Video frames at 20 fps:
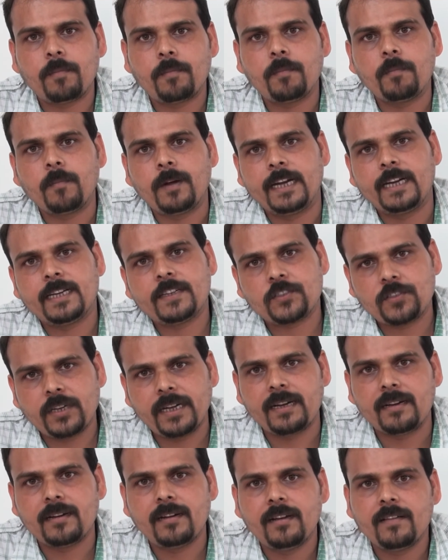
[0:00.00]
by
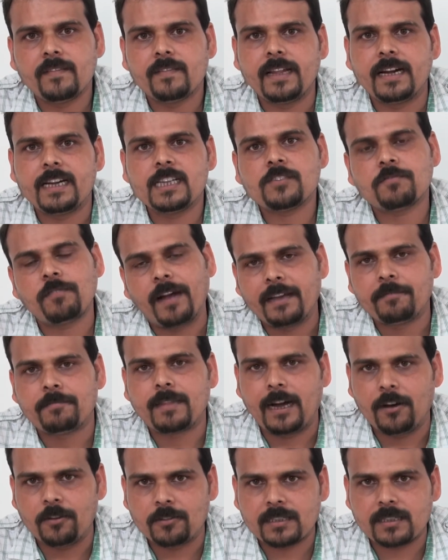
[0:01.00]
10, that is
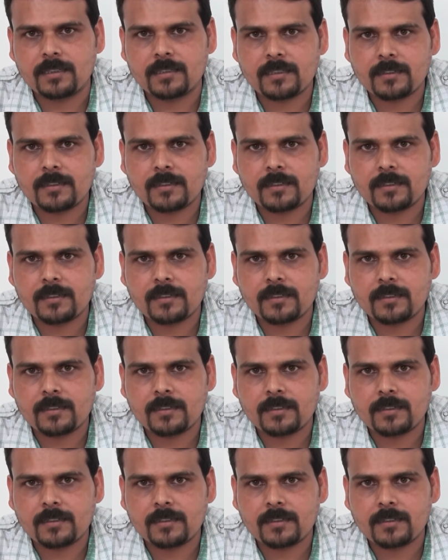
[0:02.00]
5,000.